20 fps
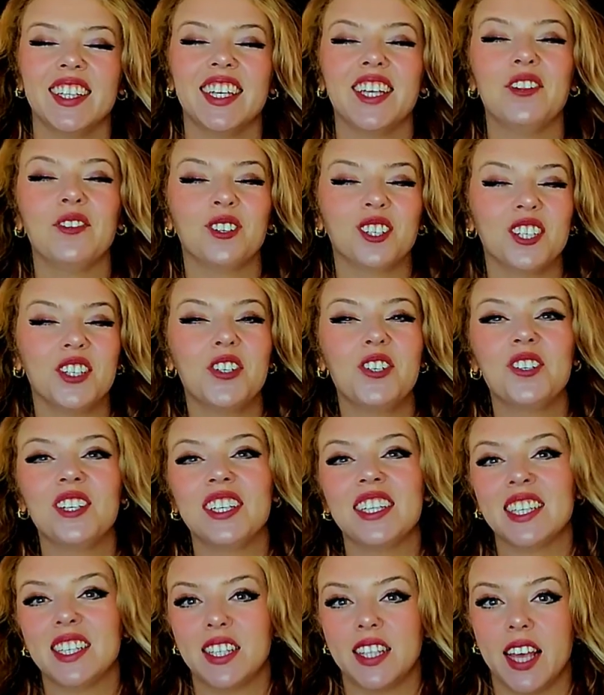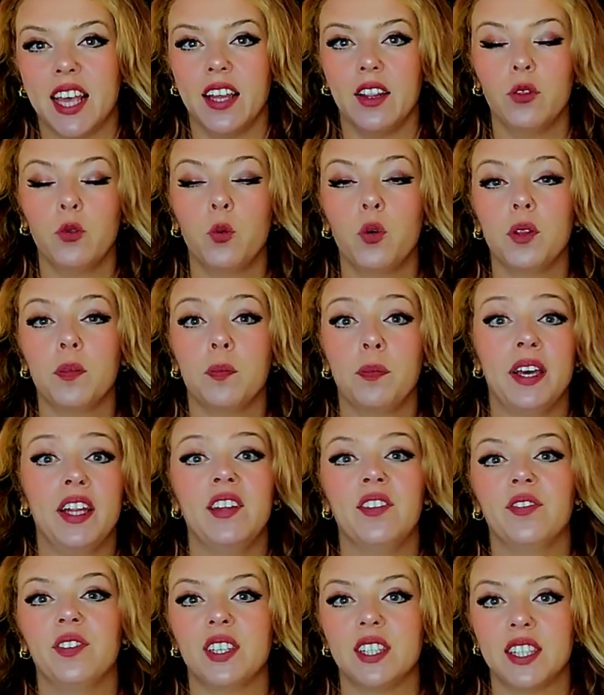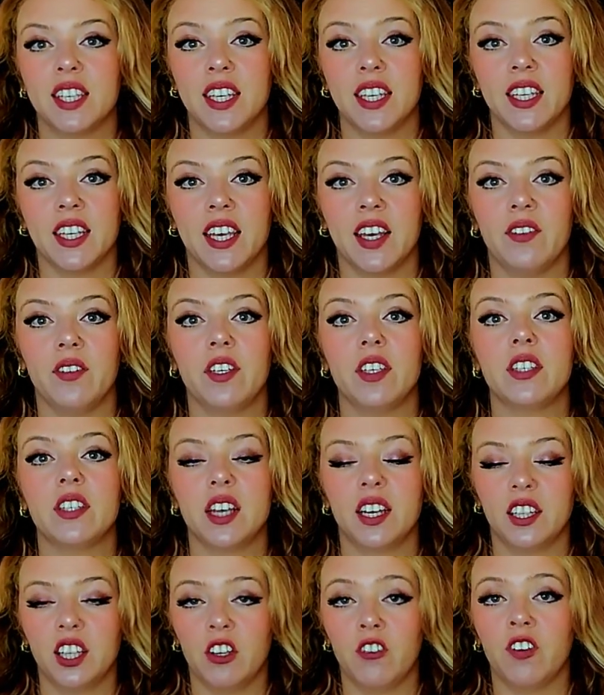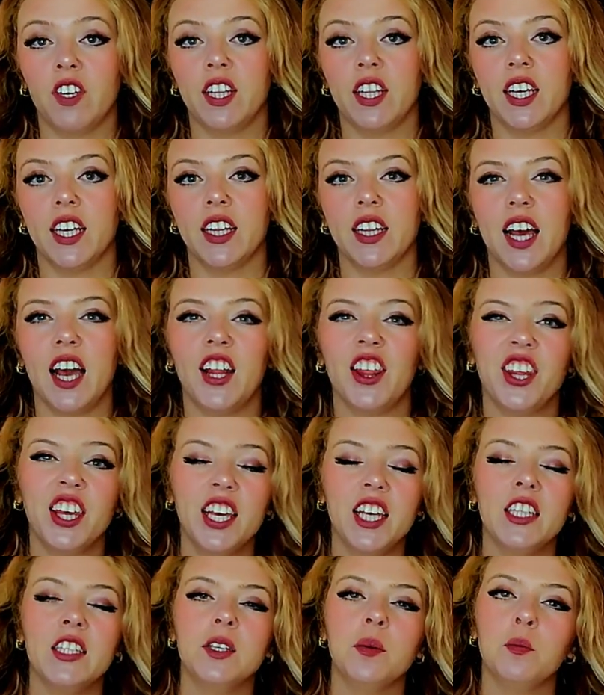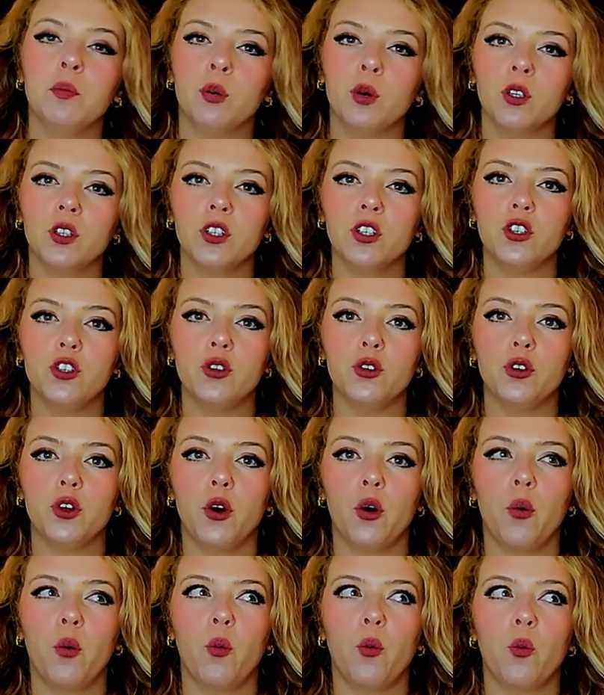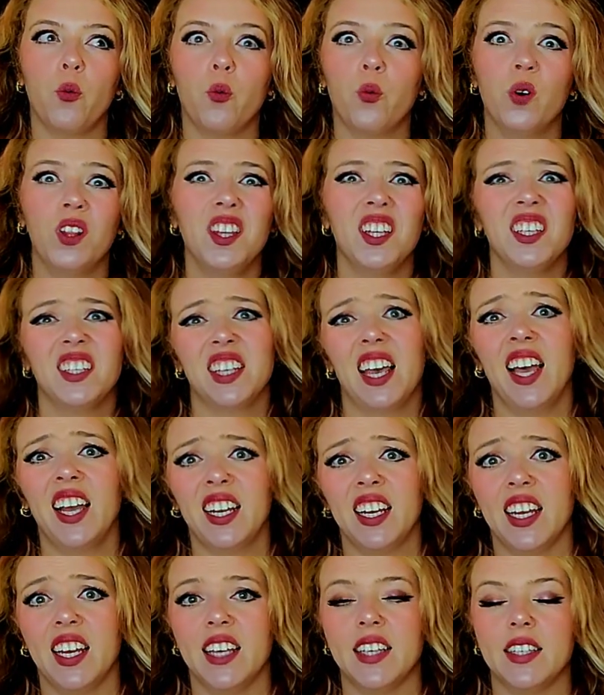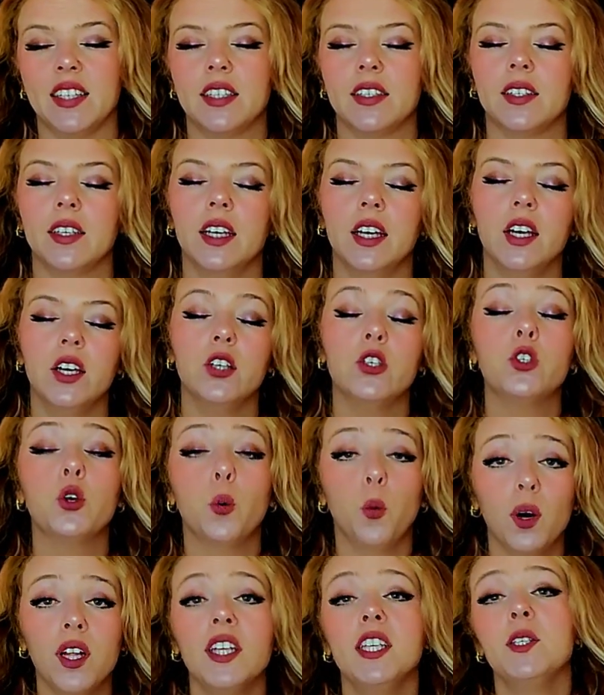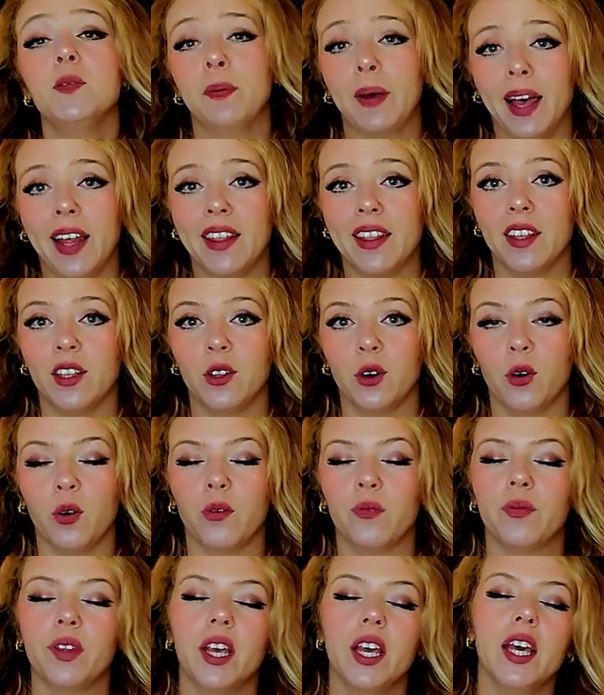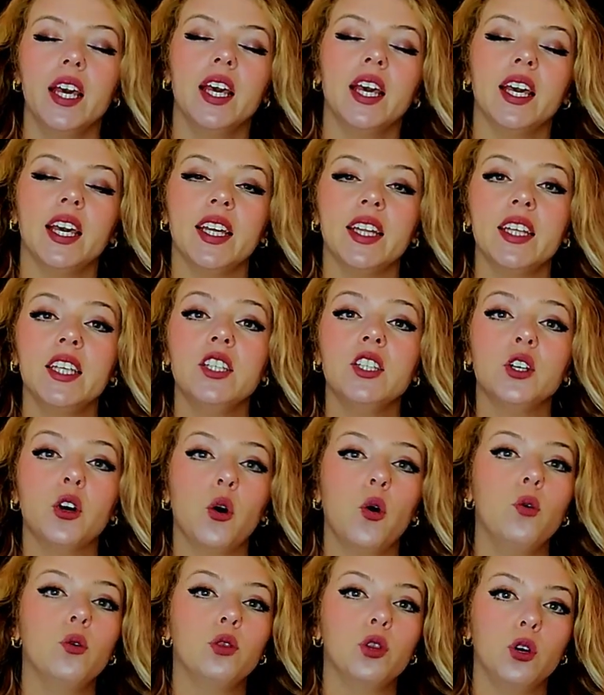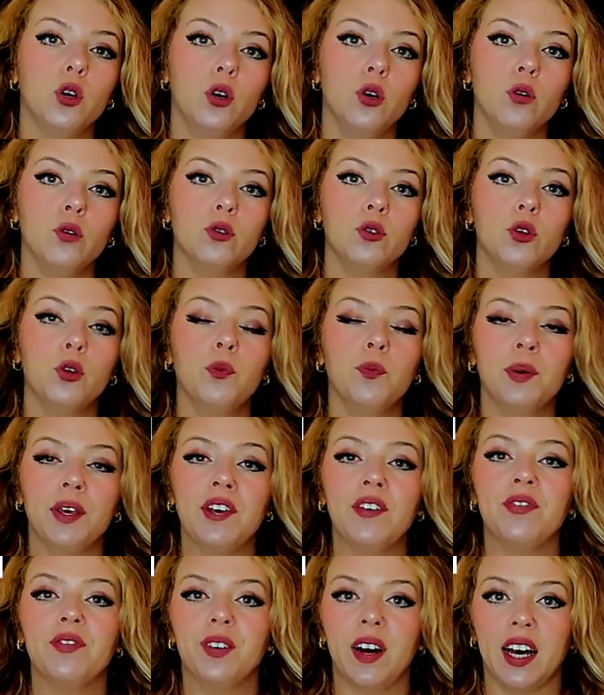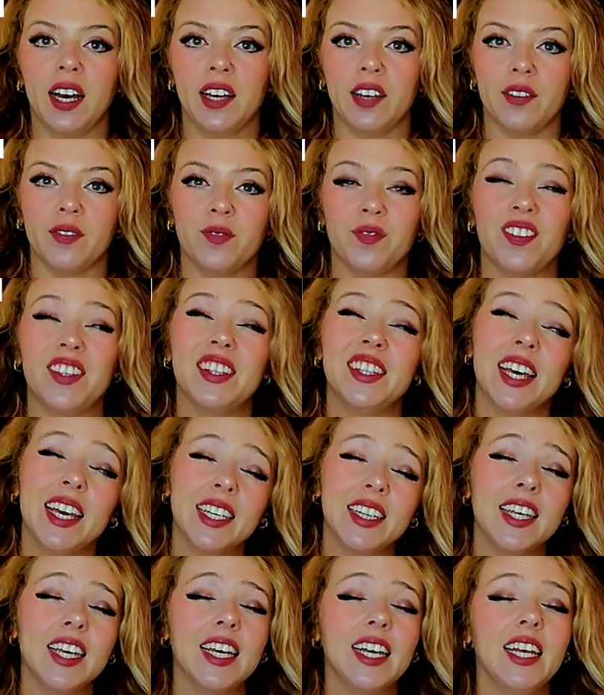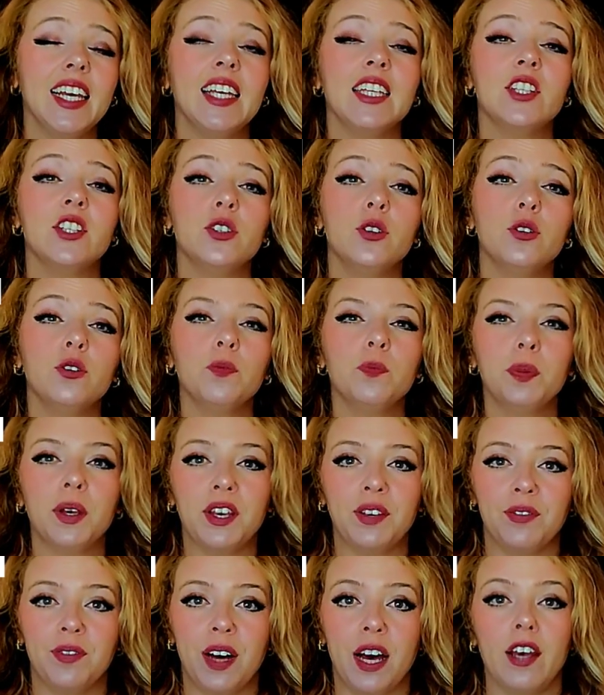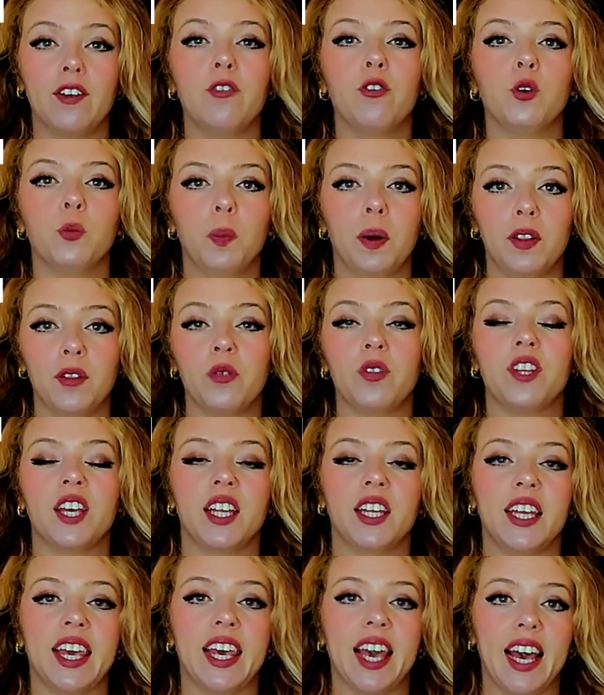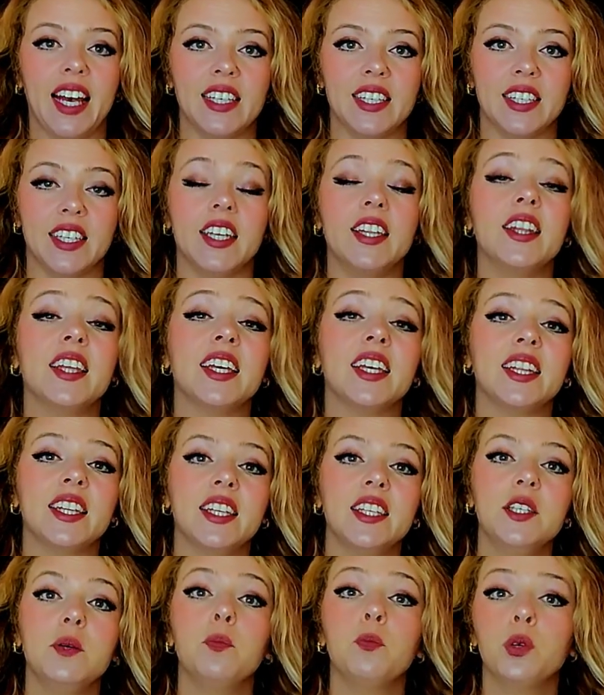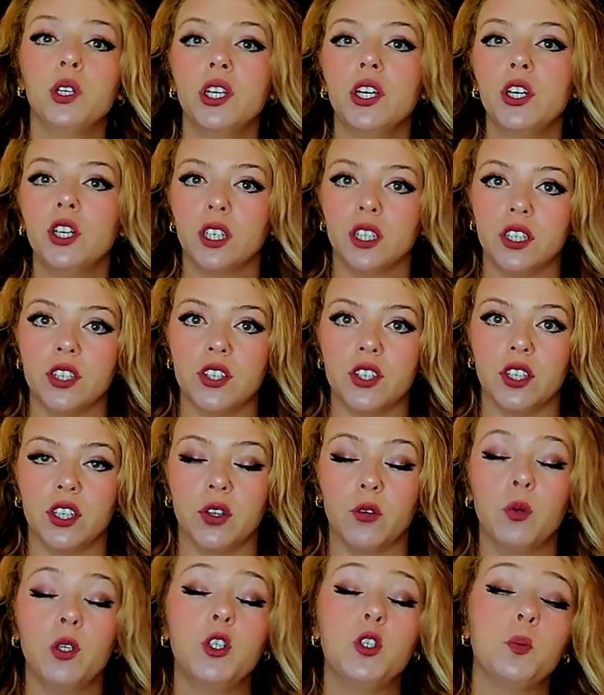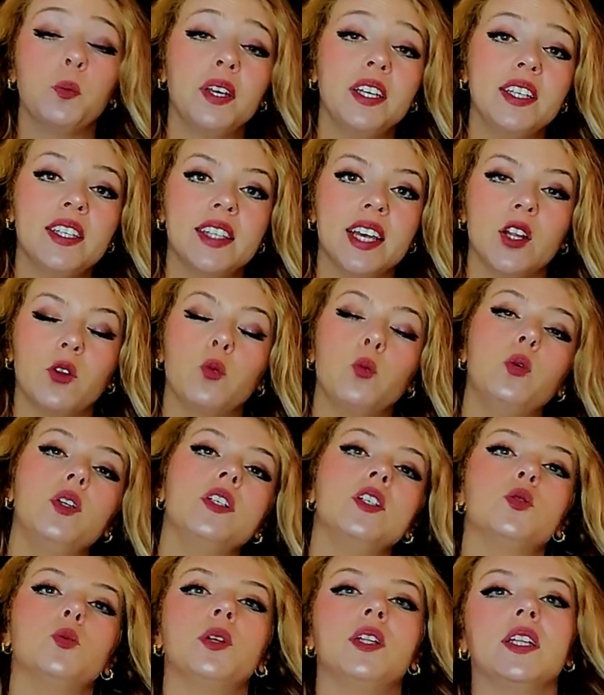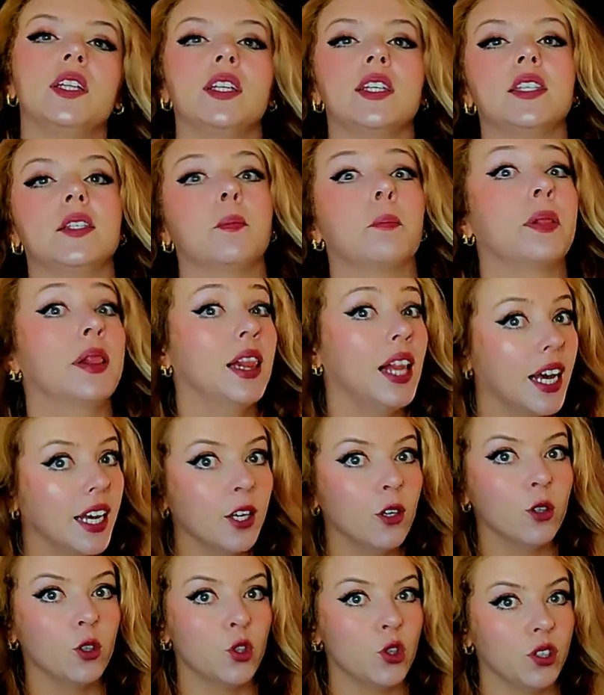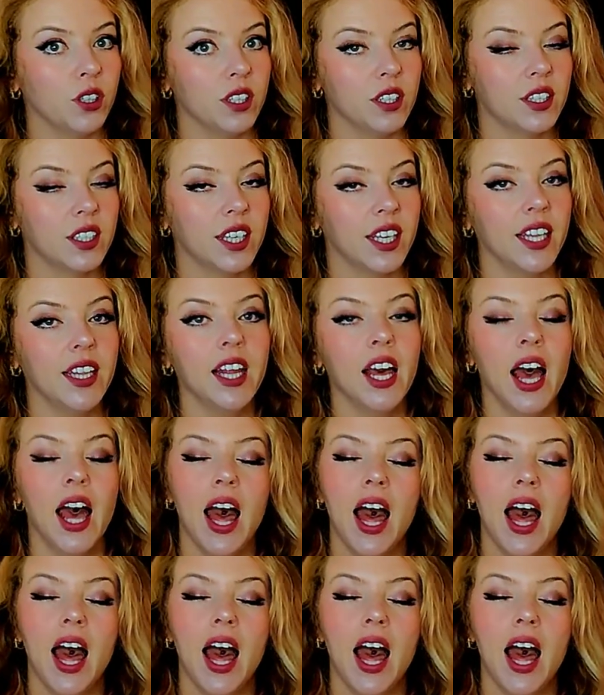In order to understand what benefits can give us an ingredient, I think it's important to know what exactly it is. So what is Panthenol? It is called also B five. Technically, it's not B five or pantothenic acid, it is a precursor, which means that once when it is applied onto the skin,